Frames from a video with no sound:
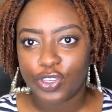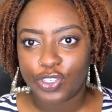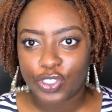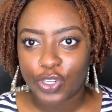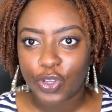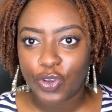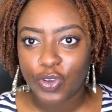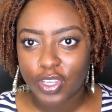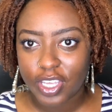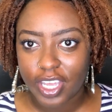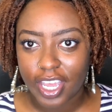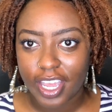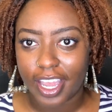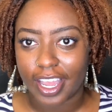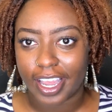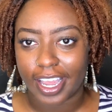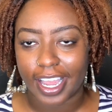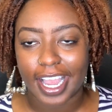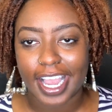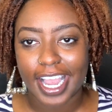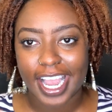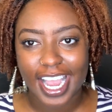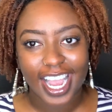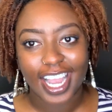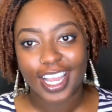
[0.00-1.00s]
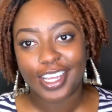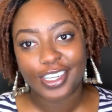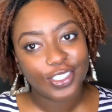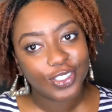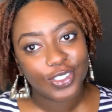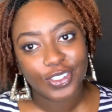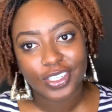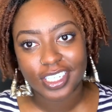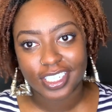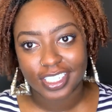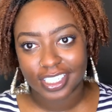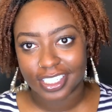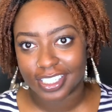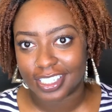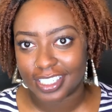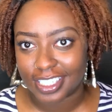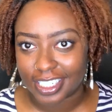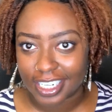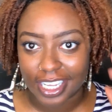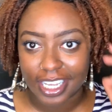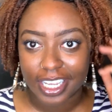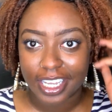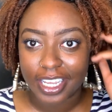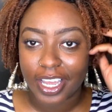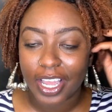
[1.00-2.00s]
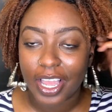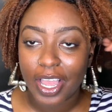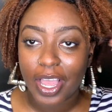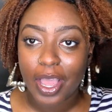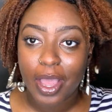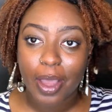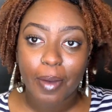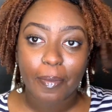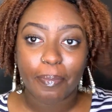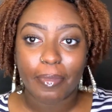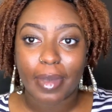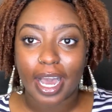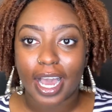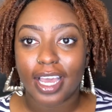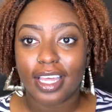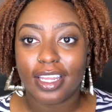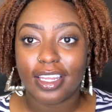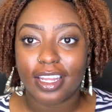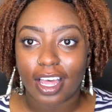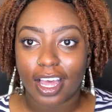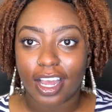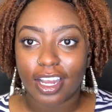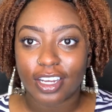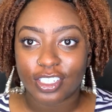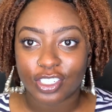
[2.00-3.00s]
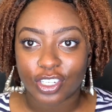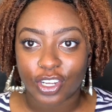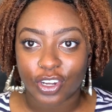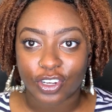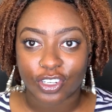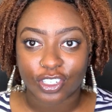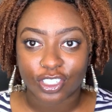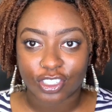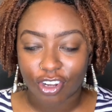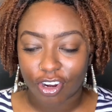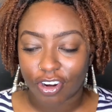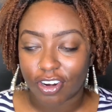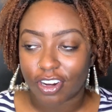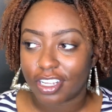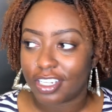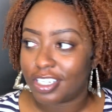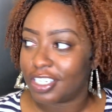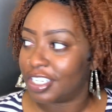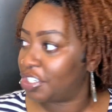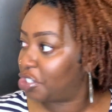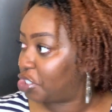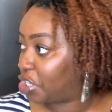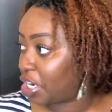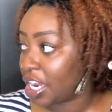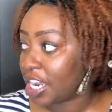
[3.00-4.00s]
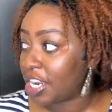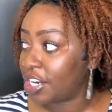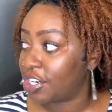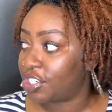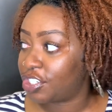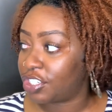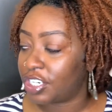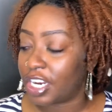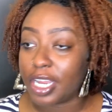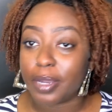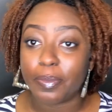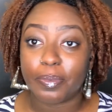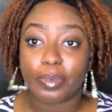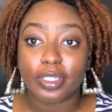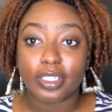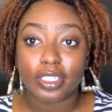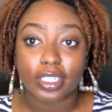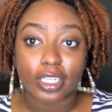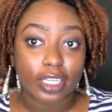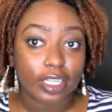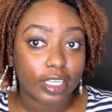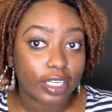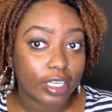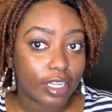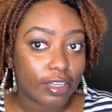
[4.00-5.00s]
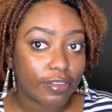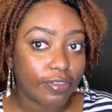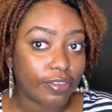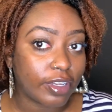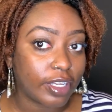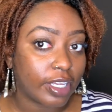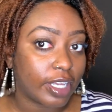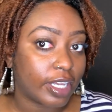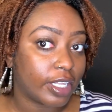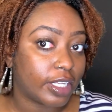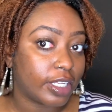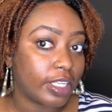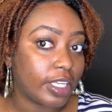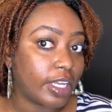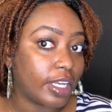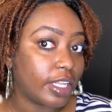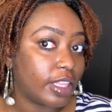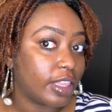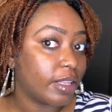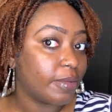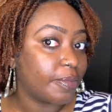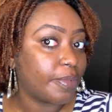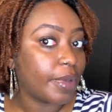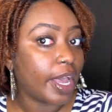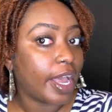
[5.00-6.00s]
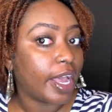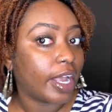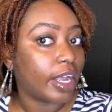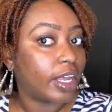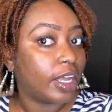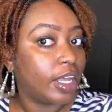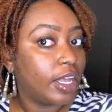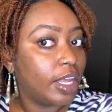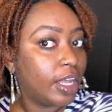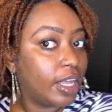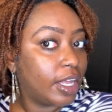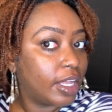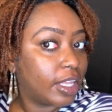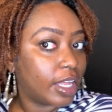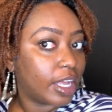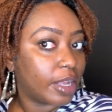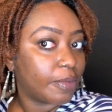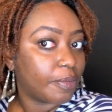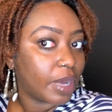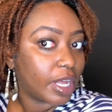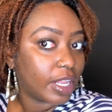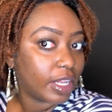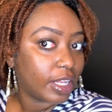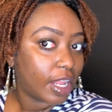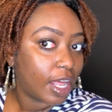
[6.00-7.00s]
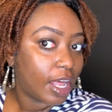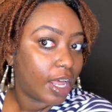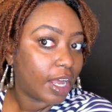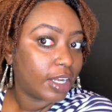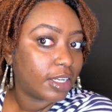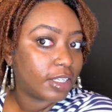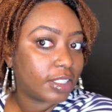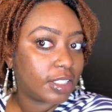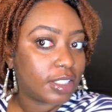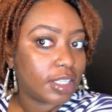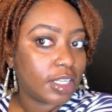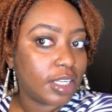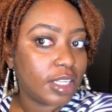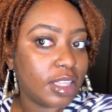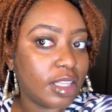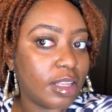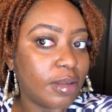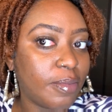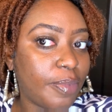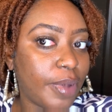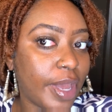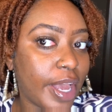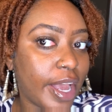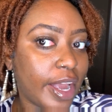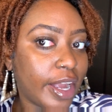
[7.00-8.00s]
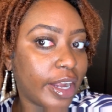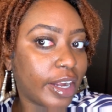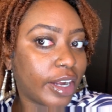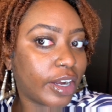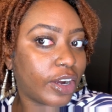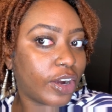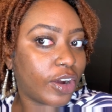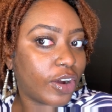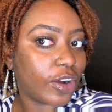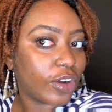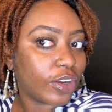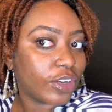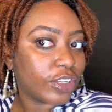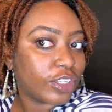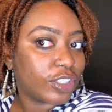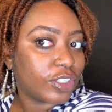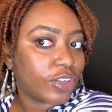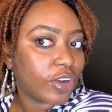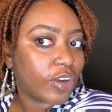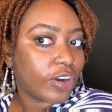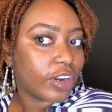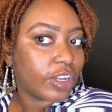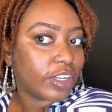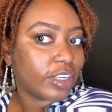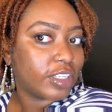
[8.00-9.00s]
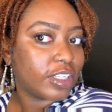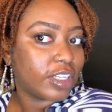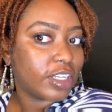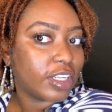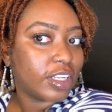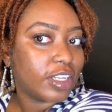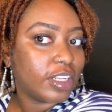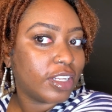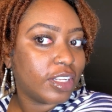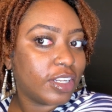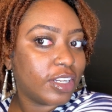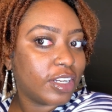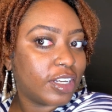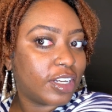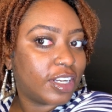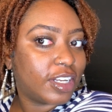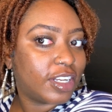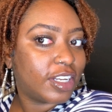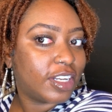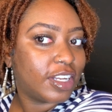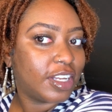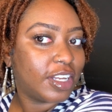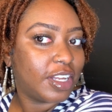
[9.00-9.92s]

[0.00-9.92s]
So yeah, as you can see, my locks are starting to change shape significantly in the back. Like my locks in the back are starting to look